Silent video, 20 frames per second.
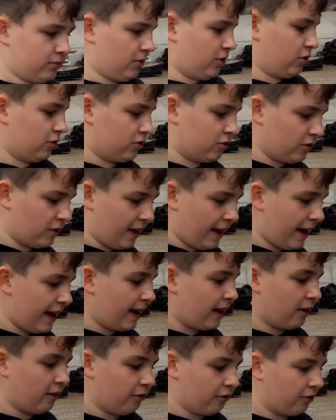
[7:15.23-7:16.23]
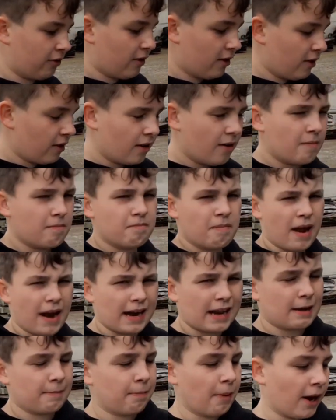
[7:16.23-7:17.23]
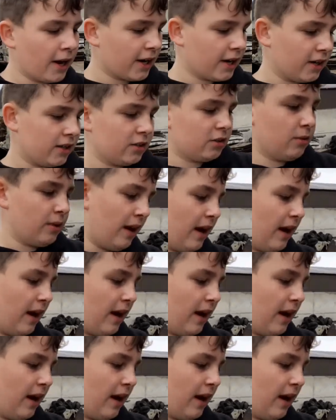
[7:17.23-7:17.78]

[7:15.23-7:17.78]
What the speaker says: 3 of many buckets we